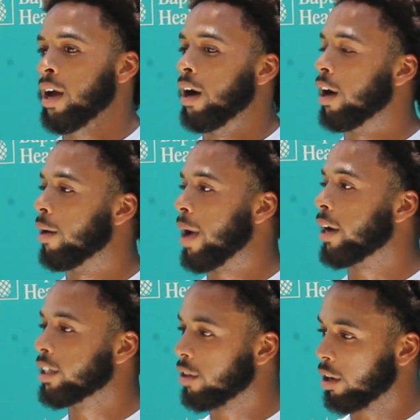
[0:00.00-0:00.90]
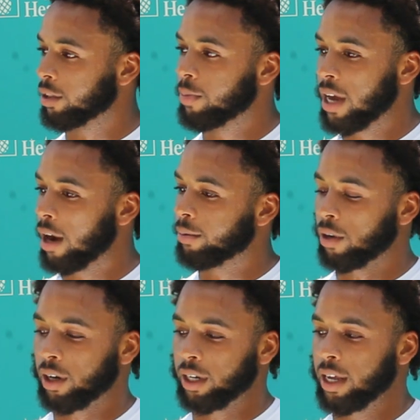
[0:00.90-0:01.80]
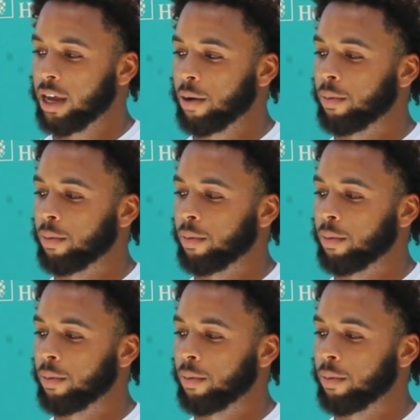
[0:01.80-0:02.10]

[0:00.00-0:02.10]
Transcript: um, how he talks to me, how I'm talking to him.